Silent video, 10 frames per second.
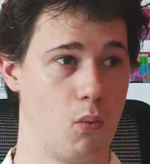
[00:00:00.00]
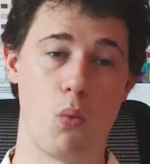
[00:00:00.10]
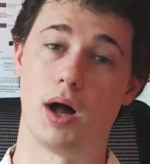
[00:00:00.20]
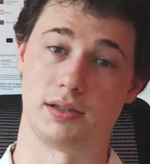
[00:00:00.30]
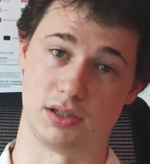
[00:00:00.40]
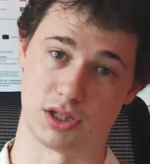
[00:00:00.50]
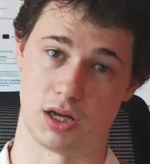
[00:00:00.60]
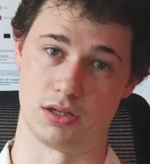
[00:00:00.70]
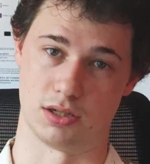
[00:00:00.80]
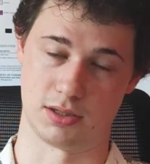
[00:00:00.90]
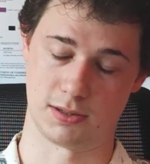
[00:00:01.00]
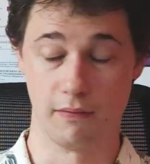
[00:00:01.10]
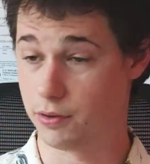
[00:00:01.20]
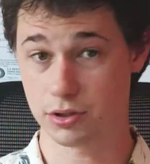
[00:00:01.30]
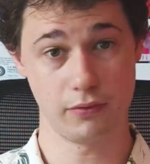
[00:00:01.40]
what it changes.
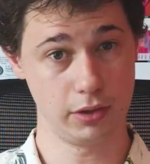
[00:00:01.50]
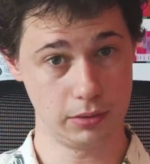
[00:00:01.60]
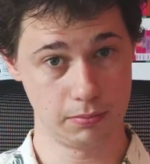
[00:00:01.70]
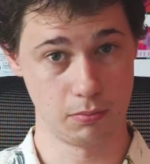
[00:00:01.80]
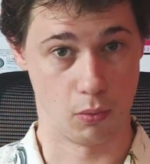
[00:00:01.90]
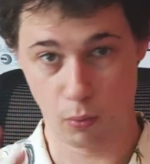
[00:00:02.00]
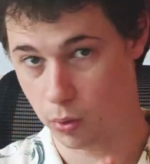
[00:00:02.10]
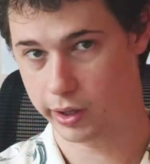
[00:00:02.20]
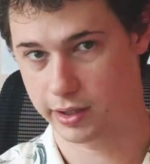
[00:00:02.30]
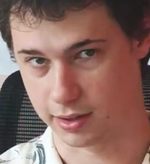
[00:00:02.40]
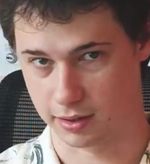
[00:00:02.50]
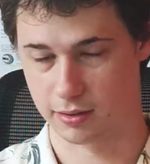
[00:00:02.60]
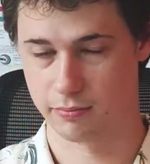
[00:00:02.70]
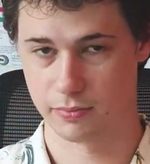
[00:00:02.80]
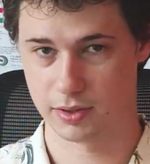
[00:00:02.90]
First of all, what is it?
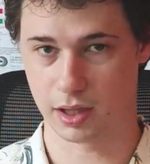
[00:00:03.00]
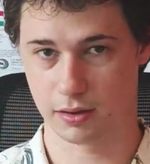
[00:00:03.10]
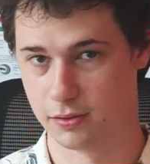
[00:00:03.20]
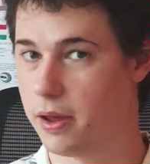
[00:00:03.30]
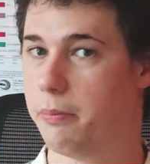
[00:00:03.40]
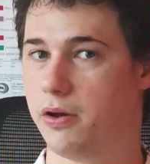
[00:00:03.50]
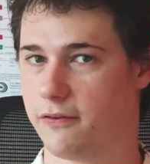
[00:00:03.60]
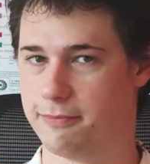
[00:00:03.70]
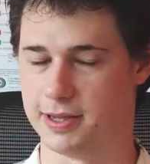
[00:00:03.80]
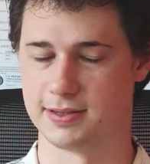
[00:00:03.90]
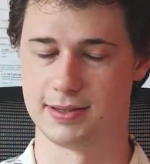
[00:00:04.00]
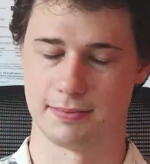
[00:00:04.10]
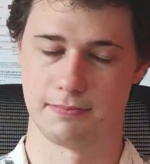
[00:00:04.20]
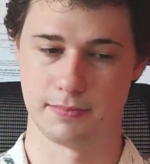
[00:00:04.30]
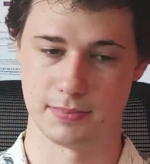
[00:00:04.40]
That number of bits.
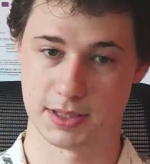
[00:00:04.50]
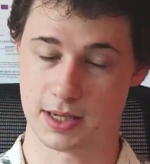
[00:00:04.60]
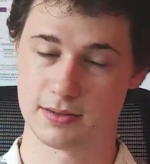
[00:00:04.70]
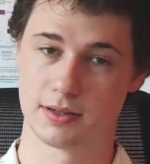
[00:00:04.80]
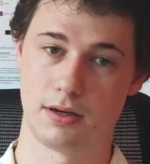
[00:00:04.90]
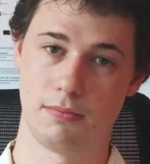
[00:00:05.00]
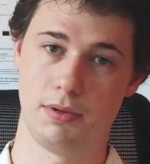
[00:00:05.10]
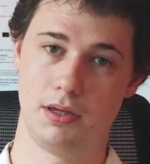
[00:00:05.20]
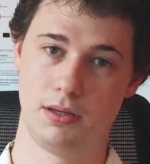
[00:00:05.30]
That's gonna be